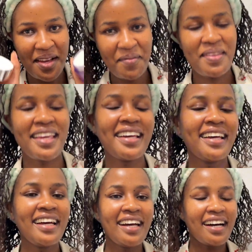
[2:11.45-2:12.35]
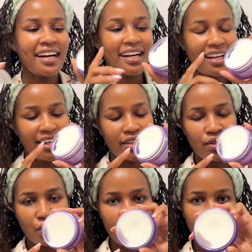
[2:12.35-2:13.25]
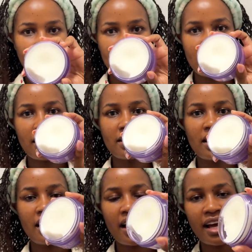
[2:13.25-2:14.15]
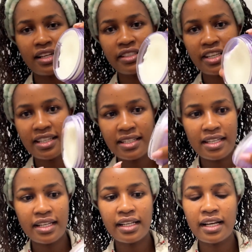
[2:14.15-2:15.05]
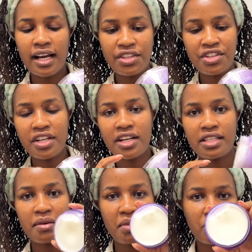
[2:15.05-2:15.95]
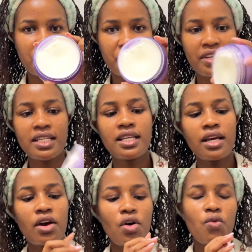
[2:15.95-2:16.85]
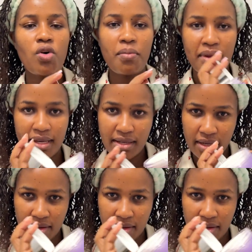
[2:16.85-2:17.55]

So to use this, I'll just take a generous amount of it, warm it